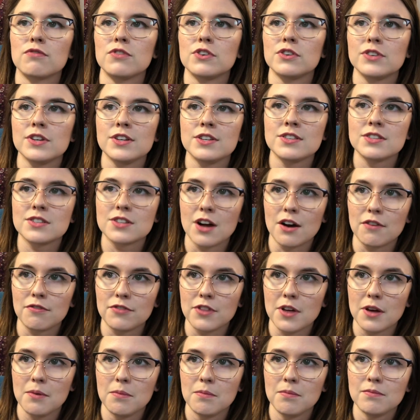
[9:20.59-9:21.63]
really stuff
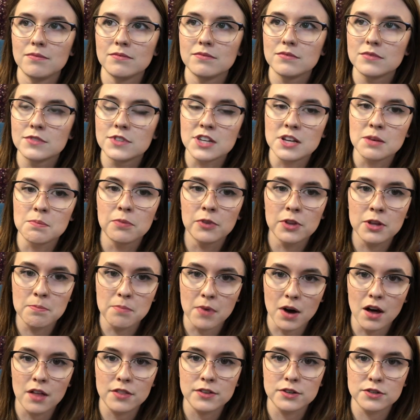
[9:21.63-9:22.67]
that deeply
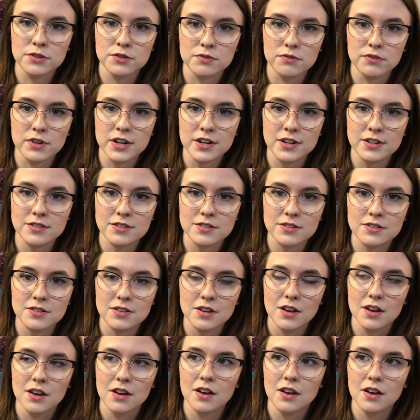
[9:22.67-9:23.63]
bothers Reese,